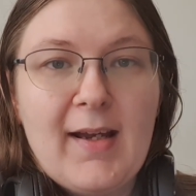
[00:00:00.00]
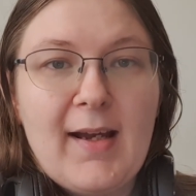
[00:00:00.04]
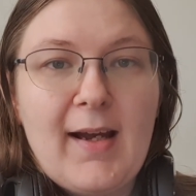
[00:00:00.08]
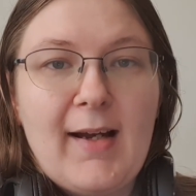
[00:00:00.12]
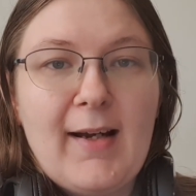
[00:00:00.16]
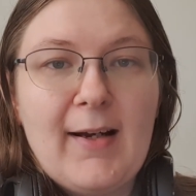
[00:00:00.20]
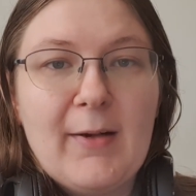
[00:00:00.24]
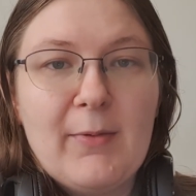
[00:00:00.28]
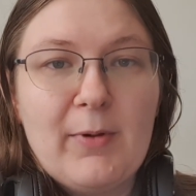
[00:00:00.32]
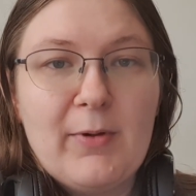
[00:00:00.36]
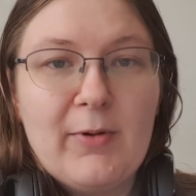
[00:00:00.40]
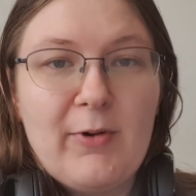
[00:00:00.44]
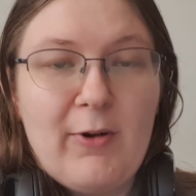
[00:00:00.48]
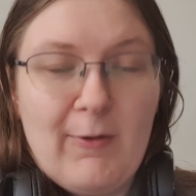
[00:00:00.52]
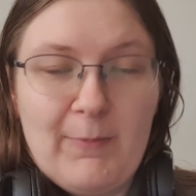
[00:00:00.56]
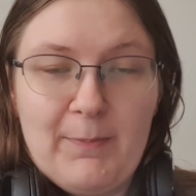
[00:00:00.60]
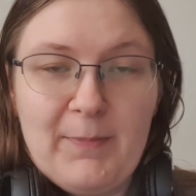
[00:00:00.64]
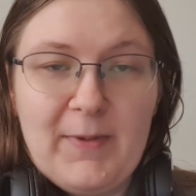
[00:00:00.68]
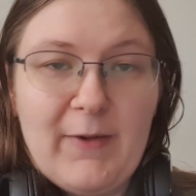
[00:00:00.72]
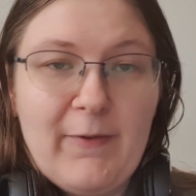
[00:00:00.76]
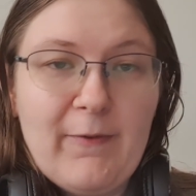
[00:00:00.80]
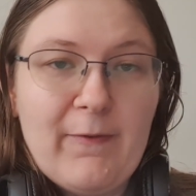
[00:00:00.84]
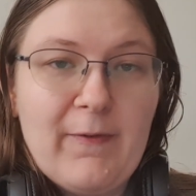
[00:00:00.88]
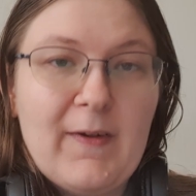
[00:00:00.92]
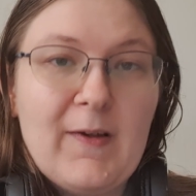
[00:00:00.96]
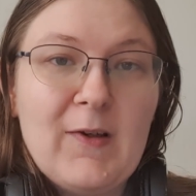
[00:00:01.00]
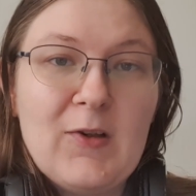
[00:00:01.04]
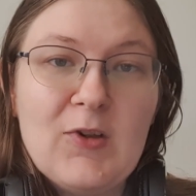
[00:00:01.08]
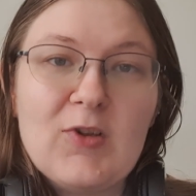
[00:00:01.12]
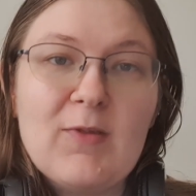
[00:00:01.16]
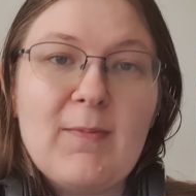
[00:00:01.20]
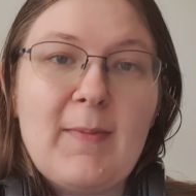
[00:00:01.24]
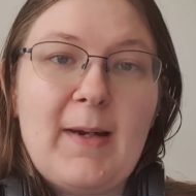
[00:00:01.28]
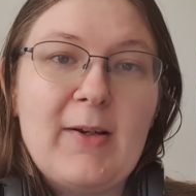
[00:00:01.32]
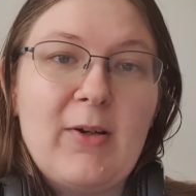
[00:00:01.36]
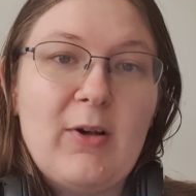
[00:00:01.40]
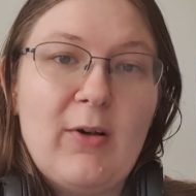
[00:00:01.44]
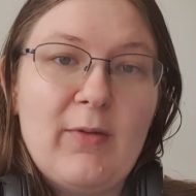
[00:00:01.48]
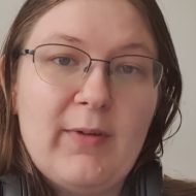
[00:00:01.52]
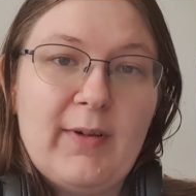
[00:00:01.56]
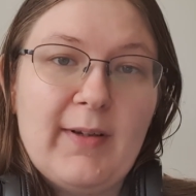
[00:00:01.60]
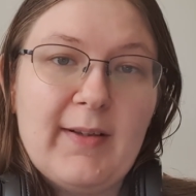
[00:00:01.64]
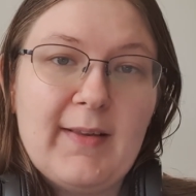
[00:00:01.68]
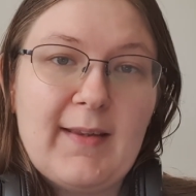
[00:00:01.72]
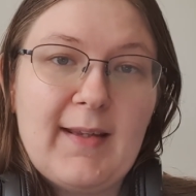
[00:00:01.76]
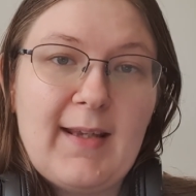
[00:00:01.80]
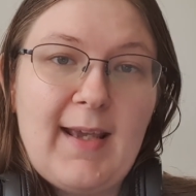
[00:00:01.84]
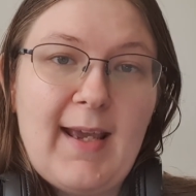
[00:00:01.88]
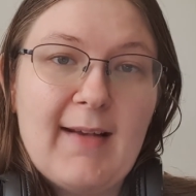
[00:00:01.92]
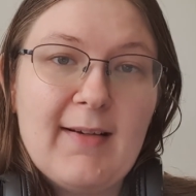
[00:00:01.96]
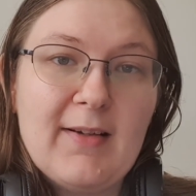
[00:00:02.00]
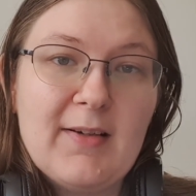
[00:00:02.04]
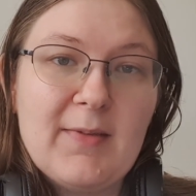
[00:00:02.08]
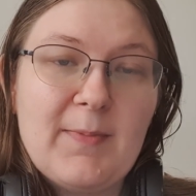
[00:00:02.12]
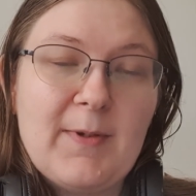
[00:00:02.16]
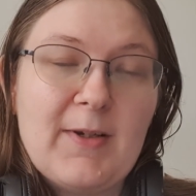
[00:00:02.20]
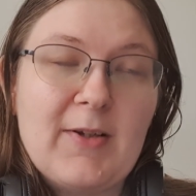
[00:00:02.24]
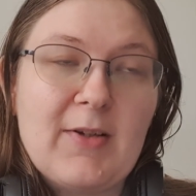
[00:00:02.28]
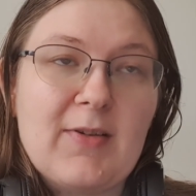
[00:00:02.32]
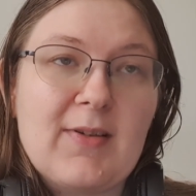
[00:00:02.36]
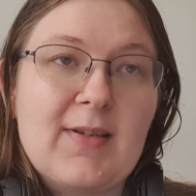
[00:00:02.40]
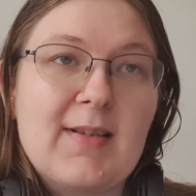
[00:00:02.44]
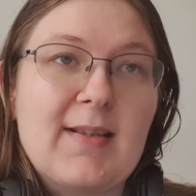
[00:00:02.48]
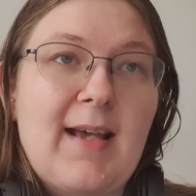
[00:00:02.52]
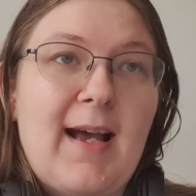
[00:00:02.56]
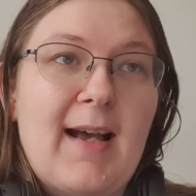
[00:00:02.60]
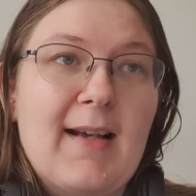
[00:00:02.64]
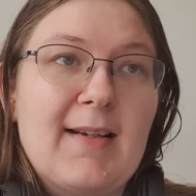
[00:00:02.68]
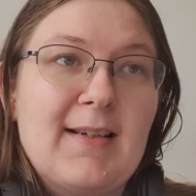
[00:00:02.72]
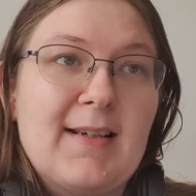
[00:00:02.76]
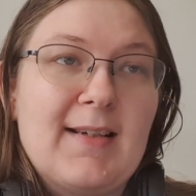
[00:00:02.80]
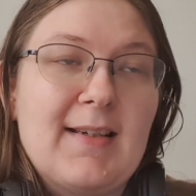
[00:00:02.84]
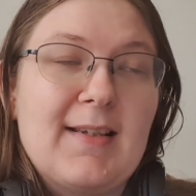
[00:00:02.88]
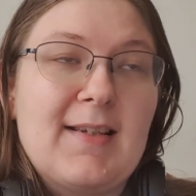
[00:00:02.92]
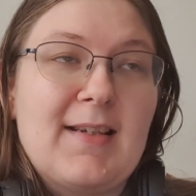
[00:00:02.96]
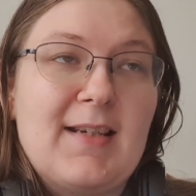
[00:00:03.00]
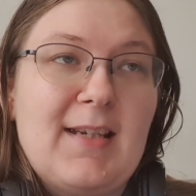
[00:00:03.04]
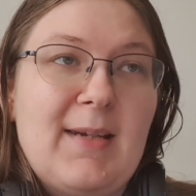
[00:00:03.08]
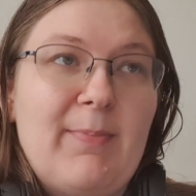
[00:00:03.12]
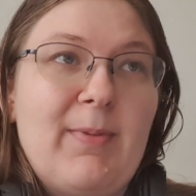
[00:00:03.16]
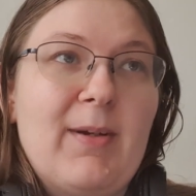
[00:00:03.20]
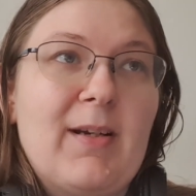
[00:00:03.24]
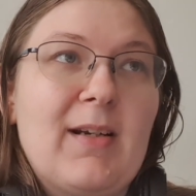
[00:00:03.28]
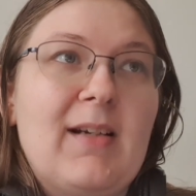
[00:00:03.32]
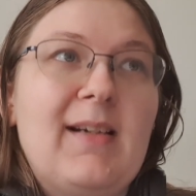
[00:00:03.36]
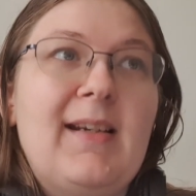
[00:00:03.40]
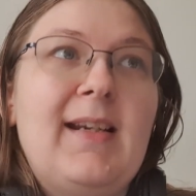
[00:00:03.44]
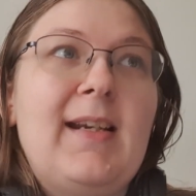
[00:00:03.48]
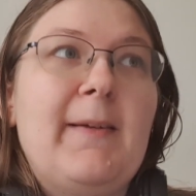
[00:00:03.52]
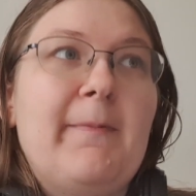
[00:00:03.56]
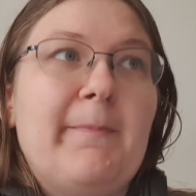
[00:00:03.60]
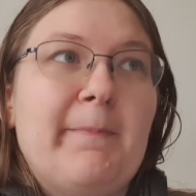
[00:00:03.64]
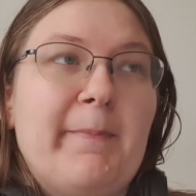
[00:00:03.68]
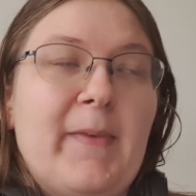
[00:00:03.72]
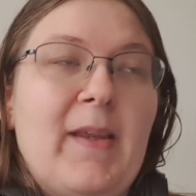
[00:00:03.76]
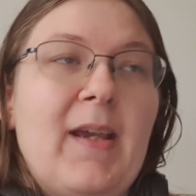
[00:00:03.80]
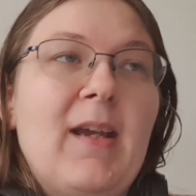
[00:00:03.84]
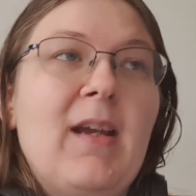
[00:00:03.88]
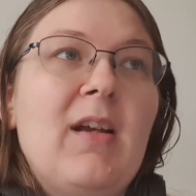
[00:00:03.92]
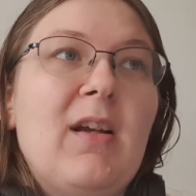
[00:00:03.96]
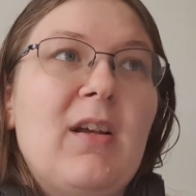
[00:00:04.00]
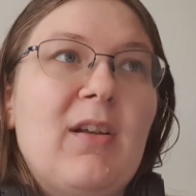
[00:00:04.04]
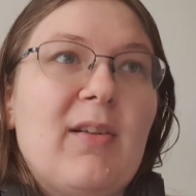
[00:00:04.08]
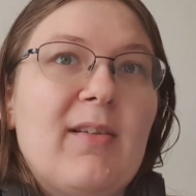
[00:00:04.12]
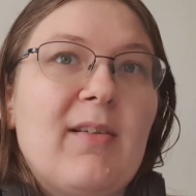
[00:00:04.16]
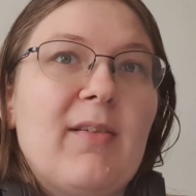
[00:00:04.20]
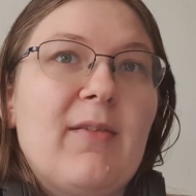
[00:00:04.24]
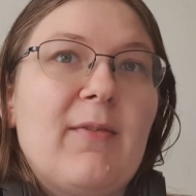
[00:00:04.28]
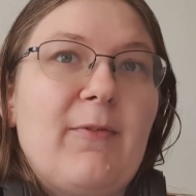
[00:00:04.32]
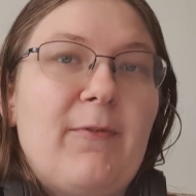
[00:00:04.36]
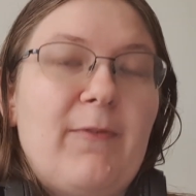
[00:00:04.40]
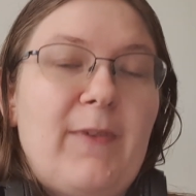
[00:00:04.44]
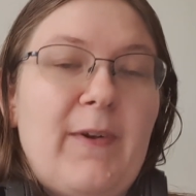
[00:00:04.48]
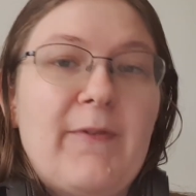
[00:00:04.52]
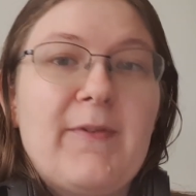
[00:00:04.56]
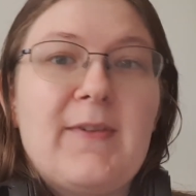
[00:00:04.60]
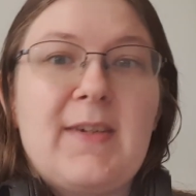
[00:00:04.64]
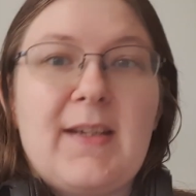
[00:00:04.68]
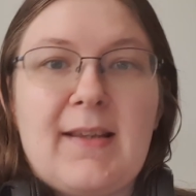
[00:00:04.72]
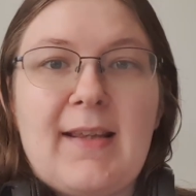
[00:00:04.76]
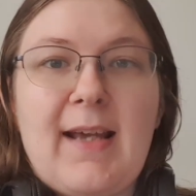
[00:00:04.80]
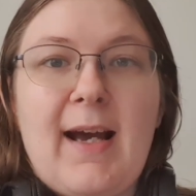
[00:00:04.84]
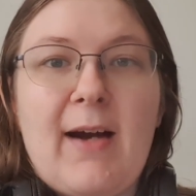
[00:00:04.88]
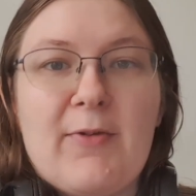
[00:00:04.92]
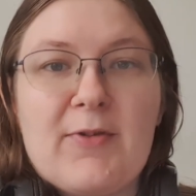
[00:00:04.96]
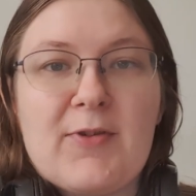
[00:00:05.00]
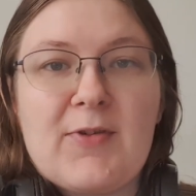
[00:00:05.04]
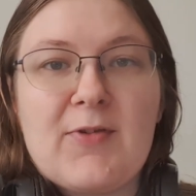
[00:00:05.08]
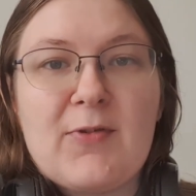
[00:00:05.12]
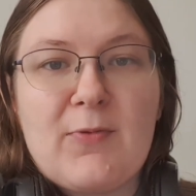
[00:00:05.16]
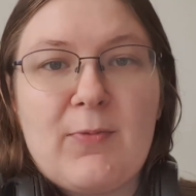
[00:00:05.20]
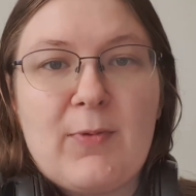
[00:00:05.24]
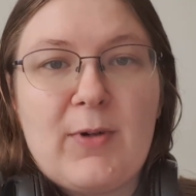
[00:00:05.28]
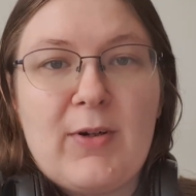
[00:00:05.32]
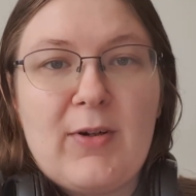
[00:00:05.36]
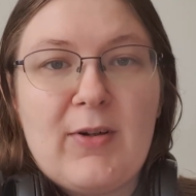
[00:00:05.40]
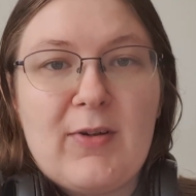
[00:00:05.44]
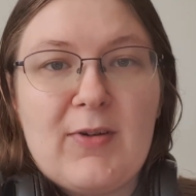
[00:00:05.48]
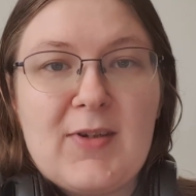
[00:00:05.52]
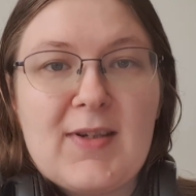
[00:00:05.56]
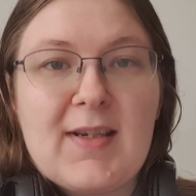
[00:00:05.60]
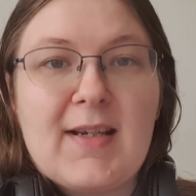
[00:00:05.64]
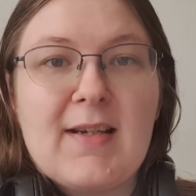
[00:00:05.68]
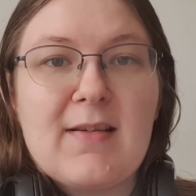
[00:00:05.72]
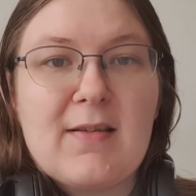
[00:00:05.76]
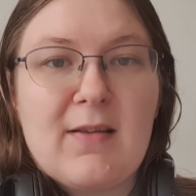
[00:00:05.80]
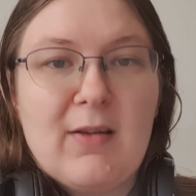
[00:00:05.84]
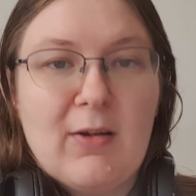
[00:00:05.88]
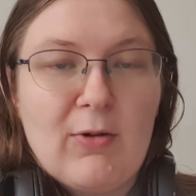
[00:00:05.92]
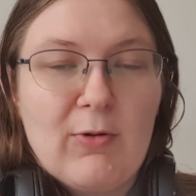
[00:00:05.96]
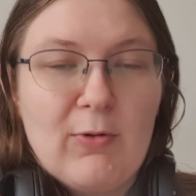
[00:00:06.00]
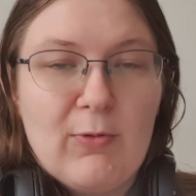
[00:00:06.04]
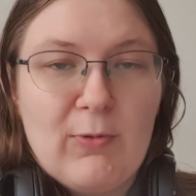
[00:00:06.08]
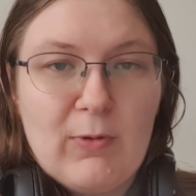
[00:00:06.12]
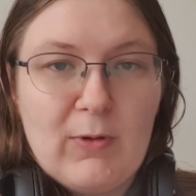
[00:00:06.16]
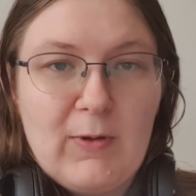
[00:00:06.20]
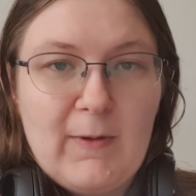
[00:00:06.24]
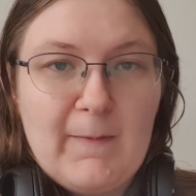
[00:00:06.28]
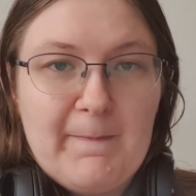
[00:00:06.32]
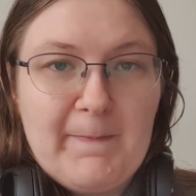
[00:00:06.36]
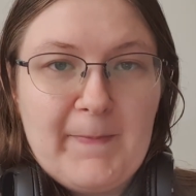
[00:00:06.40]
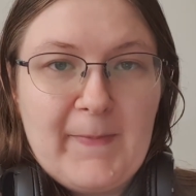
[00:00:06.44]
I will not be finished my novel at the end because that is typically 50,000 words is the goal.